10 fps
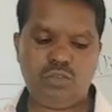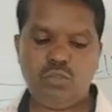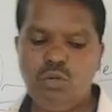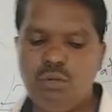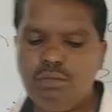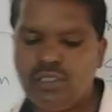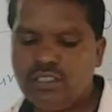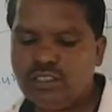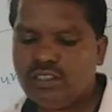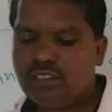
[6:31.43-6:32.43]

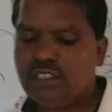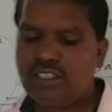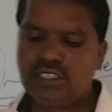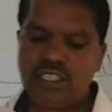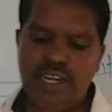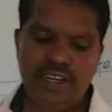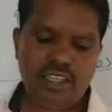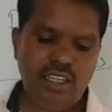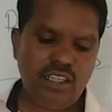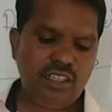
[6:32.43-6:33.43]
whom? The sun and
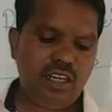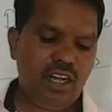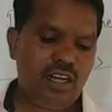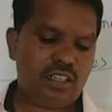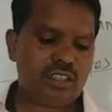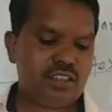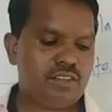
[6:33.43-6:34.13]
the earth.